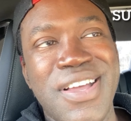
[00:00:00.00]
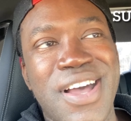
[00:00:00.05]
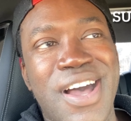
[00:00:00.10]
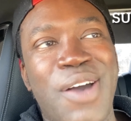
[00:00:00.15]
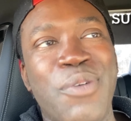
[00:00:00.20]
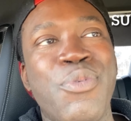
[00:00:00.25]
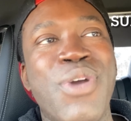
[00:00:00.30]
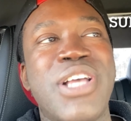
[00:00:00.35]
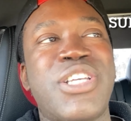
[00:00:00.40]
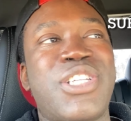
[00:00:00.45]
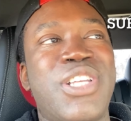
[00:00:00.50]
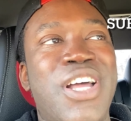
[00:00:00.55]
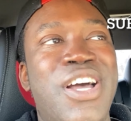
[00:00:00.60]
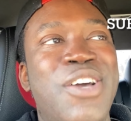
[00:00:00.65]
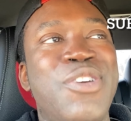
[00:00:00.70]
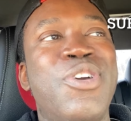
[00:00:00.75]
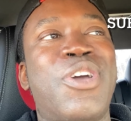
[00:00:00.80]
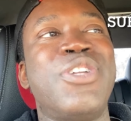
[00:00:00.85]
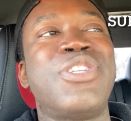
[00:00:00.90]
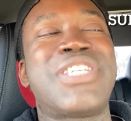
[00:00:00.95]
A wrestler
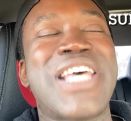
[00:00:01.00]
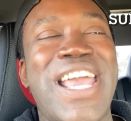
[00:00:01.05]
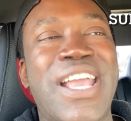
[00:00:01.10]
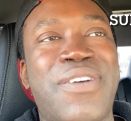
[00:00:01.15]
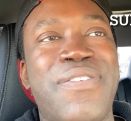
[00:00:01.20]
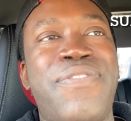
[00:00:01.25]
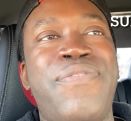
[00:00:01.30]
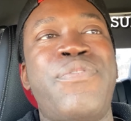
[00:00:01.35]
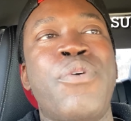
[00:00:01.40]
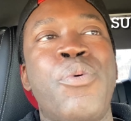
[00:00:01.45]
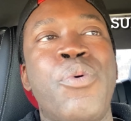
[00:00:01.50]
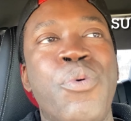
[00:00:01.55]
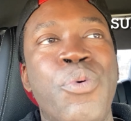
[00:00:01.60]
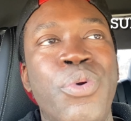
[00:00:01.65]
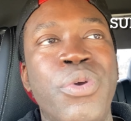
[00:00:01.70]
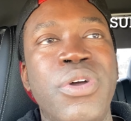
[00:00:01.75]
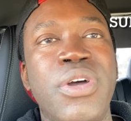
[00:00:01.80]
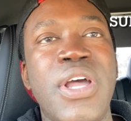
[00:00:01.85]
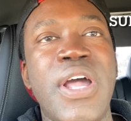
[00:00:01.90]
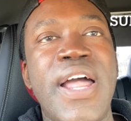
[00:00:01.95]
who can take a
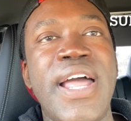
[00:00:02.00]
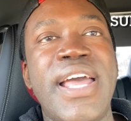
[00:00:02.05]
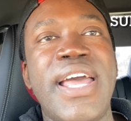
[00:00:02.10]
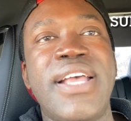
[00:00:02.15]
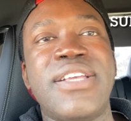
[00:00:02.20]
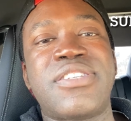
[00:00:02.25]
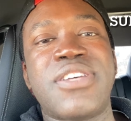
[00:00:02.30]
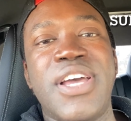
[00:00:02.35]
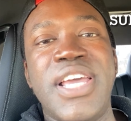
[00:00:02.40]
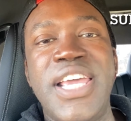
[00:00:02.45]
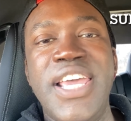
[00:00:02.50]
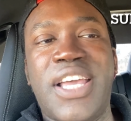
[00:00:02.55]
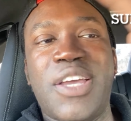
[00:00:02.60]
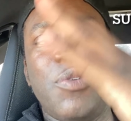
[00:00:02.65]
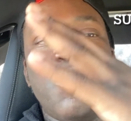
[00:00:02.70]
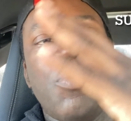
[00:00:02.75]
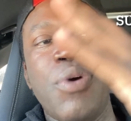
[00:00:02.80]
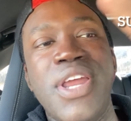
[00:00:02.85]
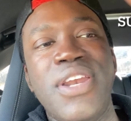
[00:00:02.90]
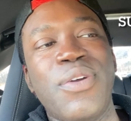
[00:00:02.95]
fall. So he
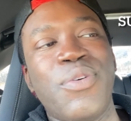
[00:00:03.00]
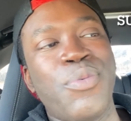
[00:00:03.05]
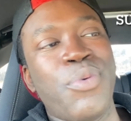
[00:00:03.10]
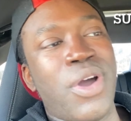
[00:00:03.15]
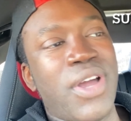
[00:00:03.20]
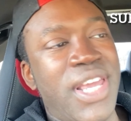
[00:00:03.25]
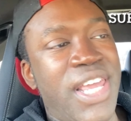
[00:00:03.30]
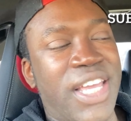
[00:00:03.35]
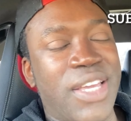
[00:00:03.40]
can win the, he